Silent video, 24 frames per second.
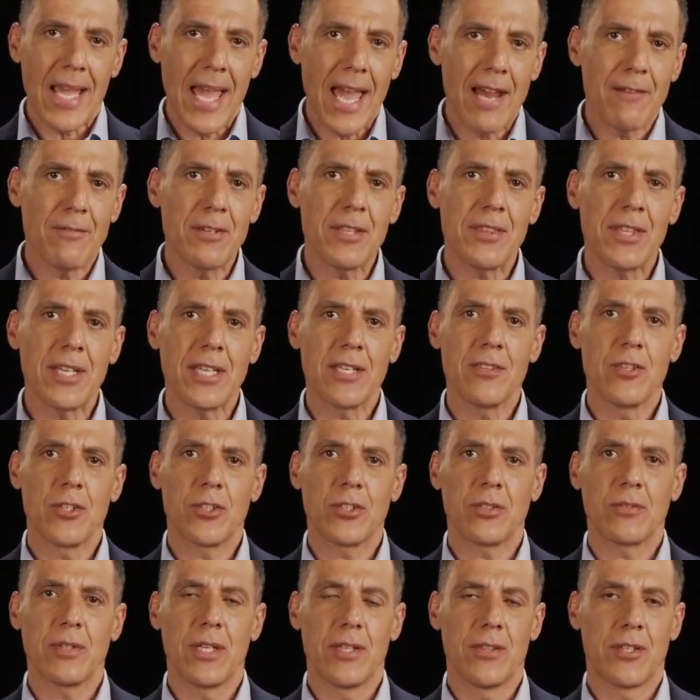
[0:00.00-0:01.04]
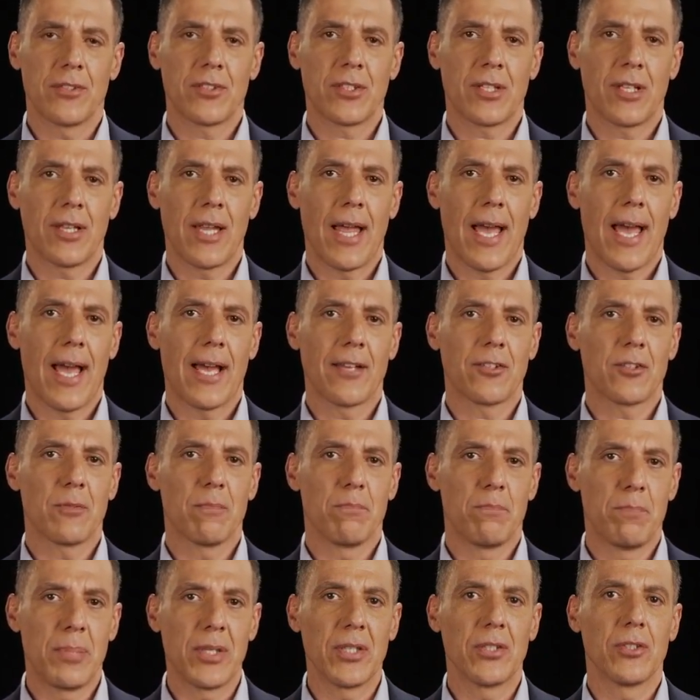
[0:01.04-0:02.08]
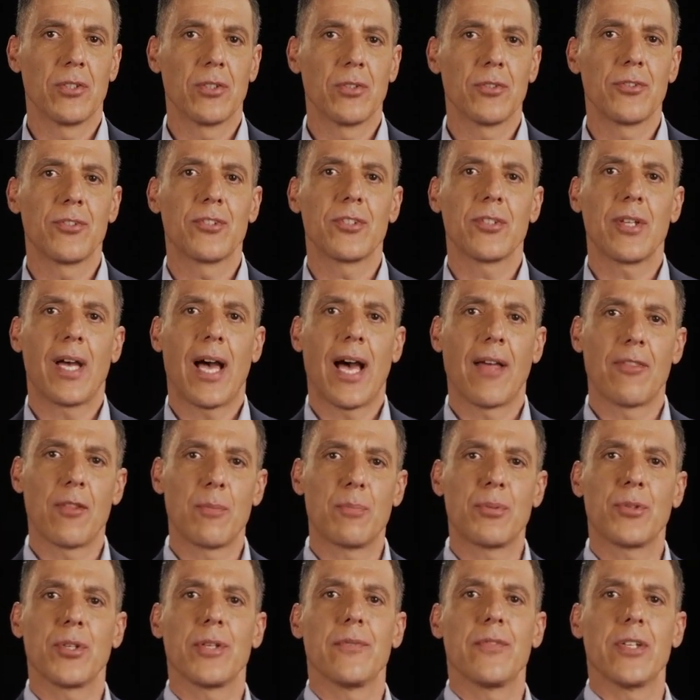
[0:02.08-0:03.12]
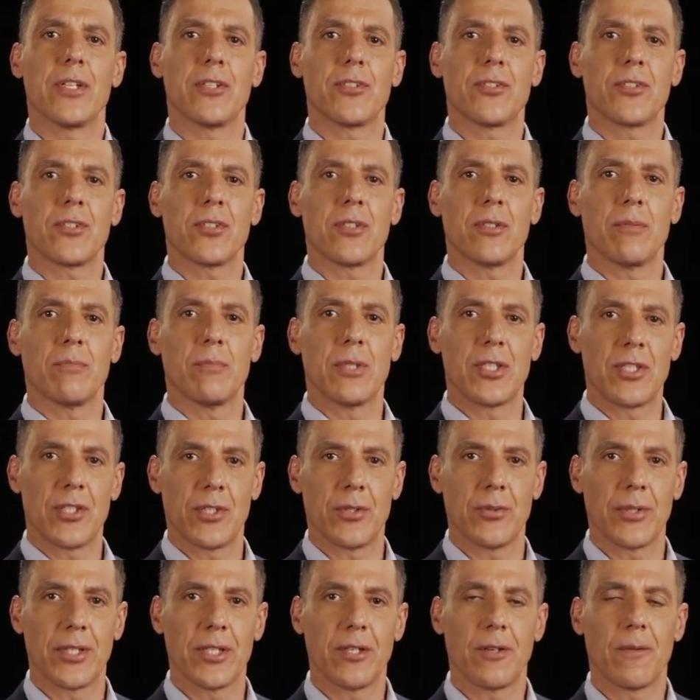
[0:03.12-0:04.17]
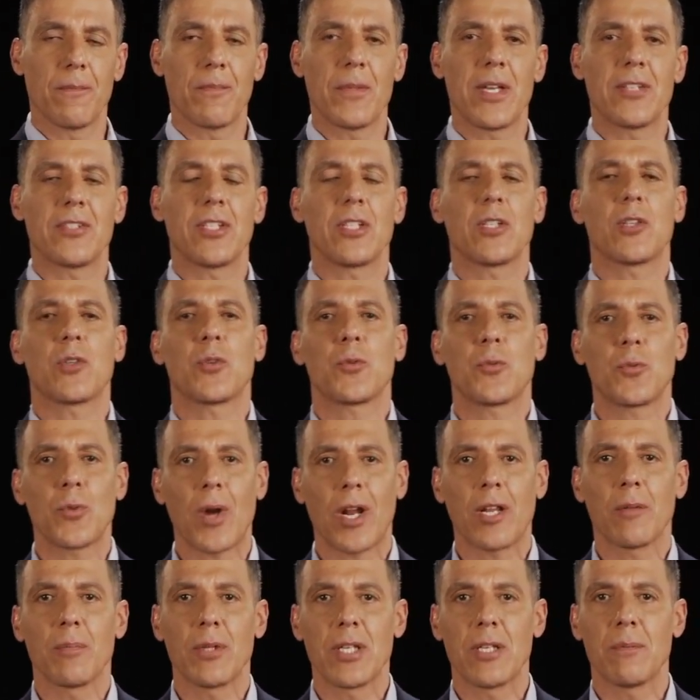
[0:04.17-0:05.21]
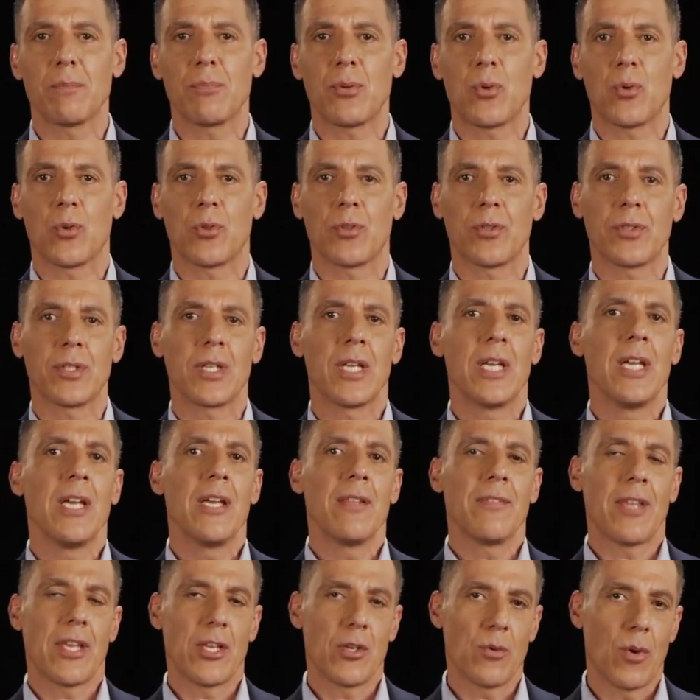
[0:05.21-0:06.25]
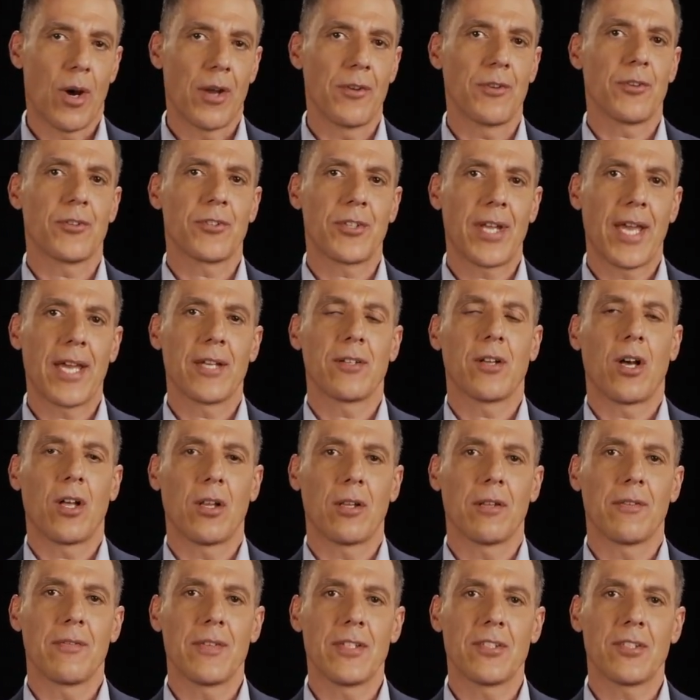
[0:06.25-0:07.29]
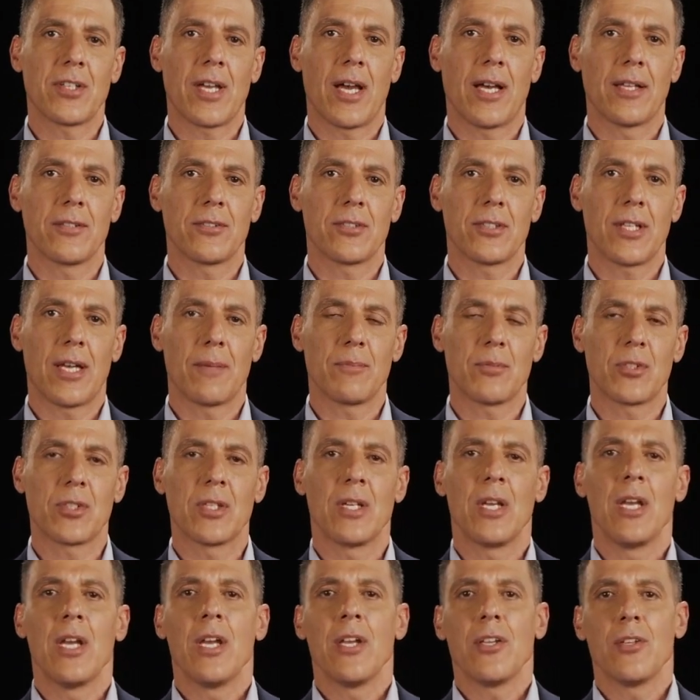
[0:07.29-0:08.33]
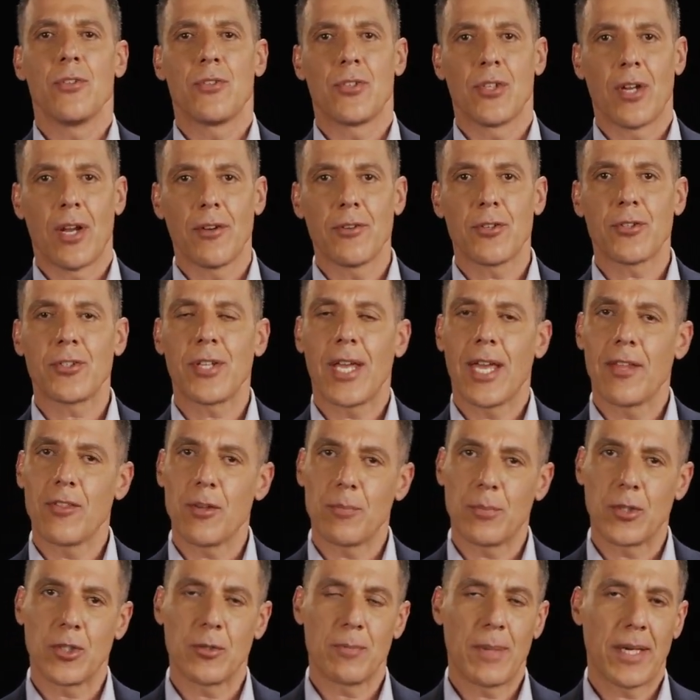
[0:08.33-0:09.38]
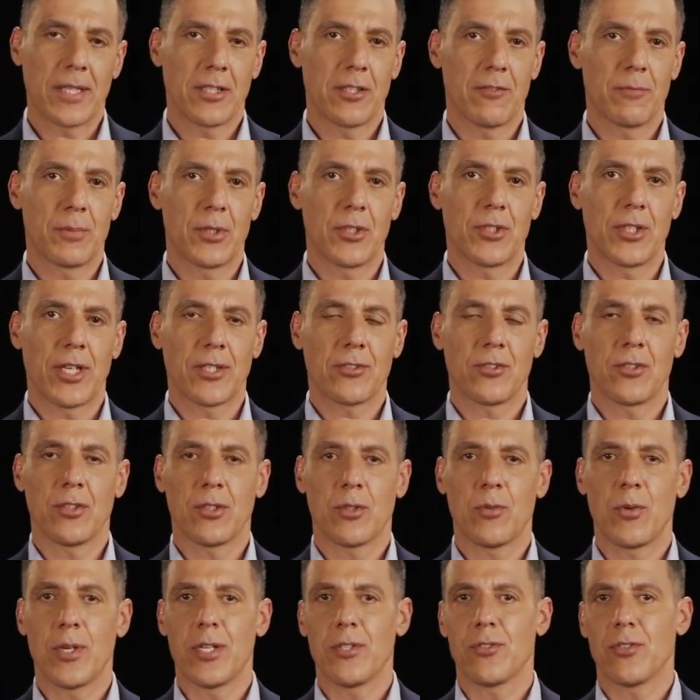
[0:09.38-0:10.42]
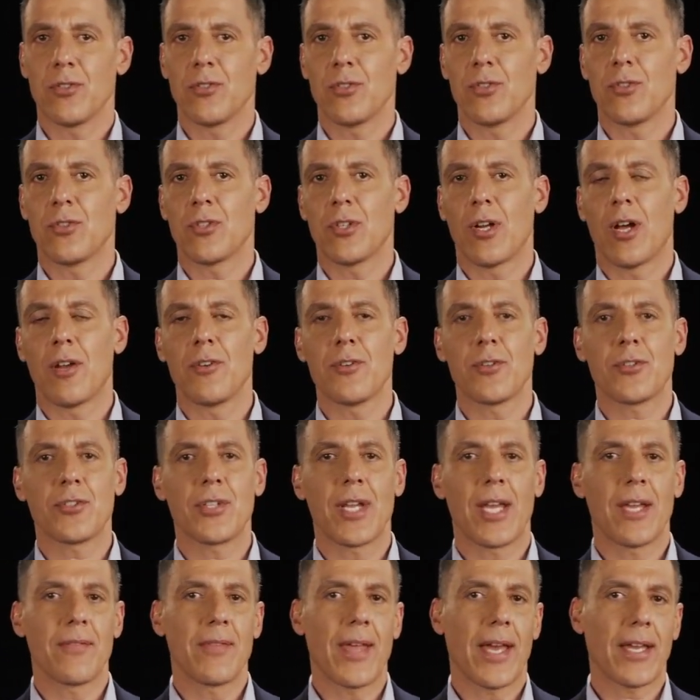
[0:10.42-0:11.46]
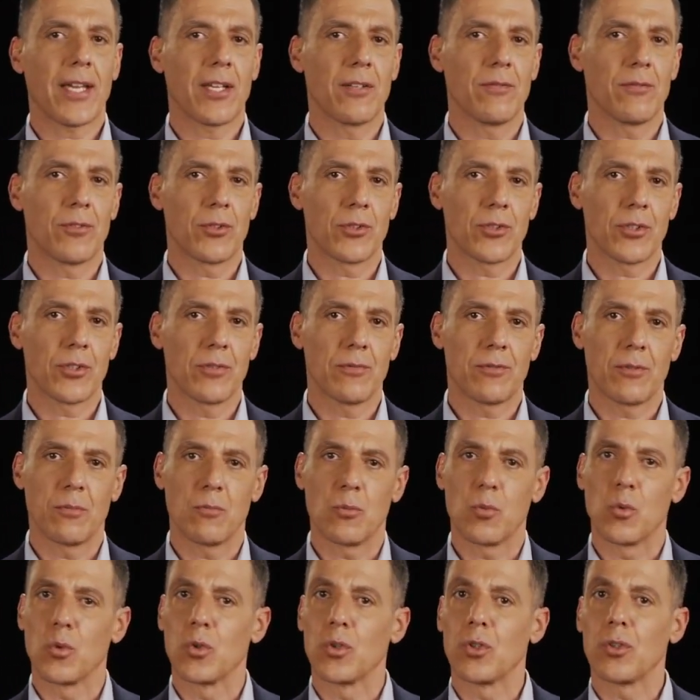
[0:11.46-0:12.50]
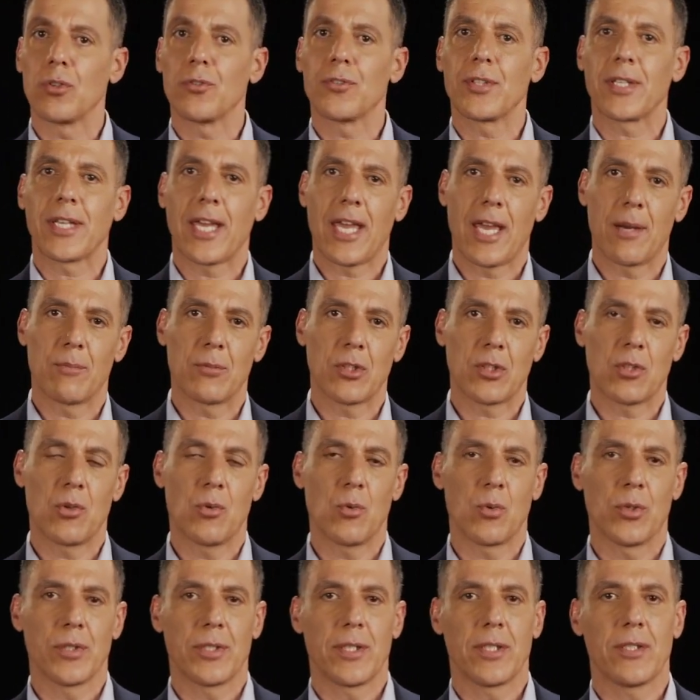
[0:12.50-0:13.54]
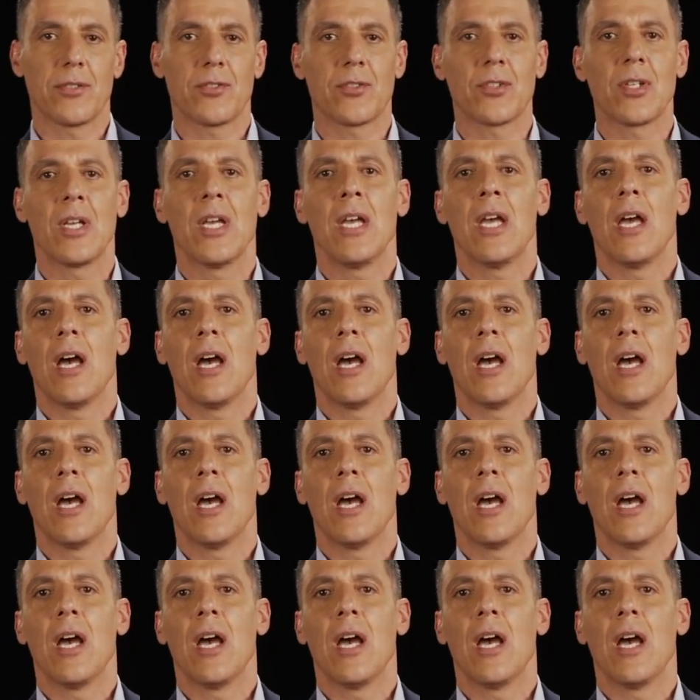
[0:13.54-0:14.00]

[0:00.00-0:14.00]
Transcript: everything in this, in this class builds on the previous material. It's incredibly important that you understand all of these concepts. You should understand the perspective projection equation. You should understand that conversion from world to camera coordinates.